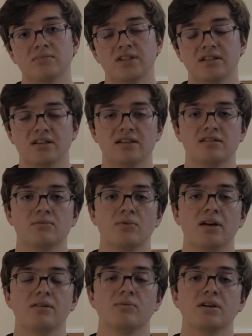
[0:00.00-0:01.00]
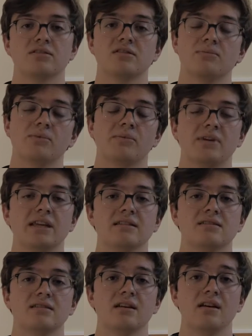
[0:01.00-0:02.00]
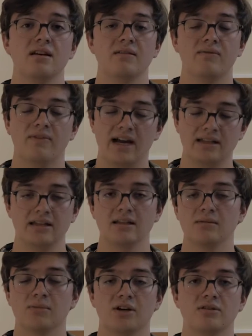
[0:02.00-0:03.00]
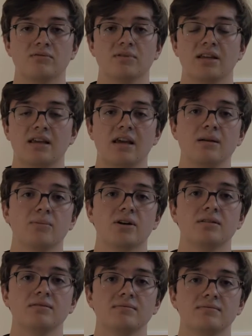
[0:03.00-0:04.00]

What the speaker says: such as the one where someone gets violently murdered with a camera.